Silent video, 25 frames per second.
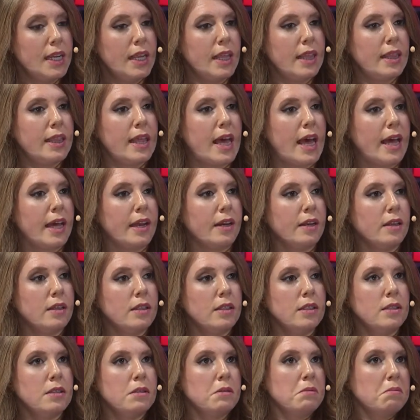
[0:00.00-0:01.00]
that,
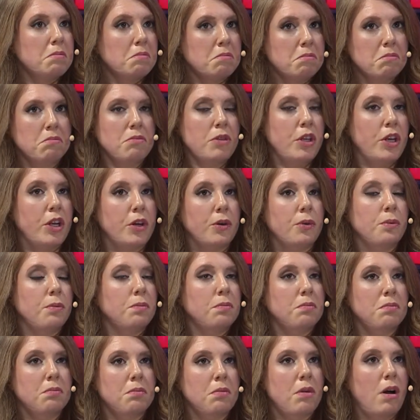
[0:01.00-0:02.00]
you know,
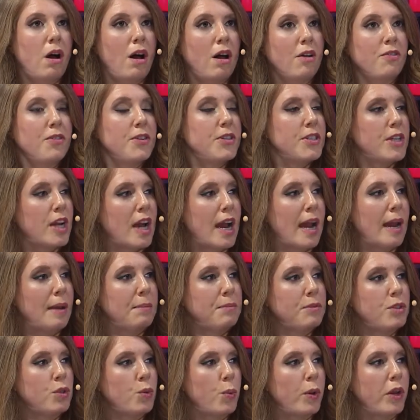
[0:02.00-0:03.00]

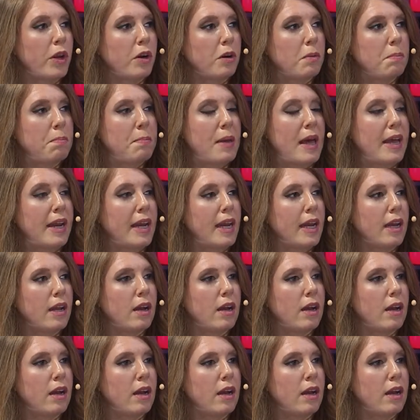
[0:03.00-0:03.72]
oftentimes we are betting